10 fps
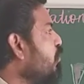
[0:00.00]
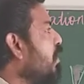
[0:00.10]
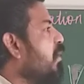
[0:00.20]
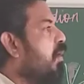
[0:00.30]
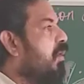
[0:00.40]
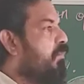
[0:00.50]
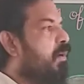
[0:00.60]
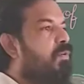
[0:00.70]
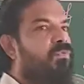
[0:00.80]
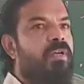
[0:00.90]
you can
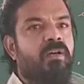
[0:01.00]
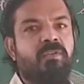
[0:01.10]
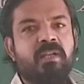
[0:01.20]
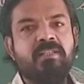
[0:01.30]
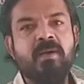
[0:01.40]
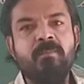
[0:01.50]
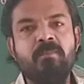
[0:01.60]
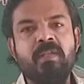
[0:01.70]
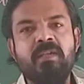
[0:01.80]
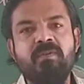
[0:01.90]
observe that
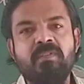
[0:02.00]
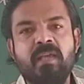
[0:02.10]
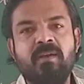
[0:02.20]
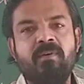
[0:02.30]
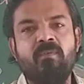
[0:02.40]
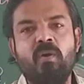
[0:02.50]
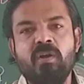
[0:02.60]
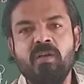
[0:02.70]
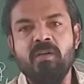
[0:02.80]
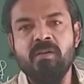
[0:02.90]
some leaves have
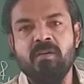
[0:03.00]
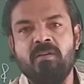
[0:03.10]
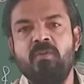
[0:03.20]
water